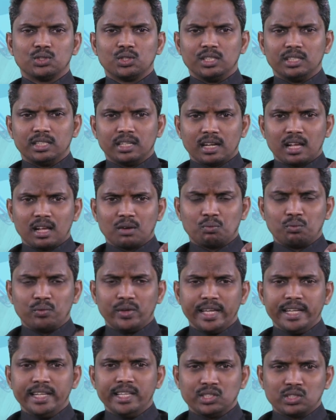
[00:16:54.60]
see there are
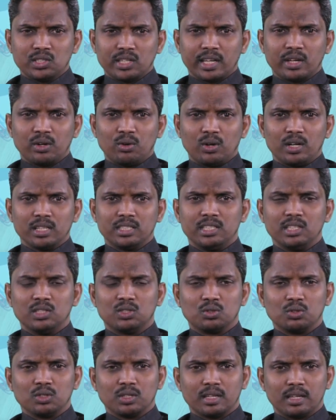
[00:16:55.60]
various
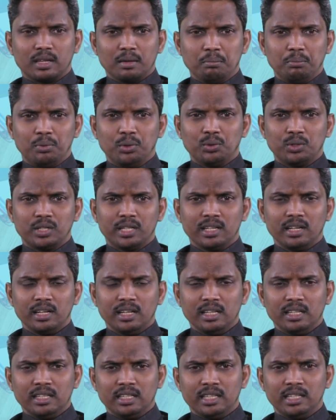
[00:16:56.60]
technologies, computer
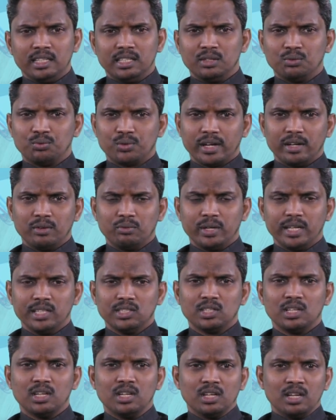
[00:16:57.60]
in different
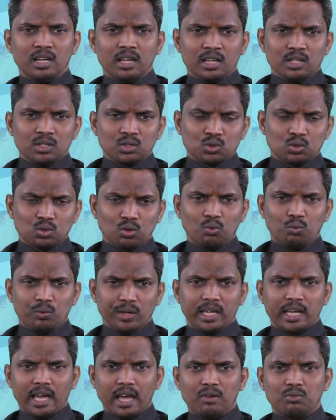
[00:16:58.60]
ways. So
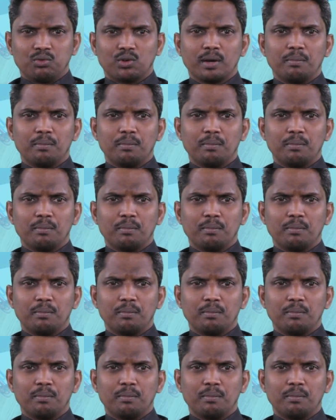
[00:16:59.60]
we have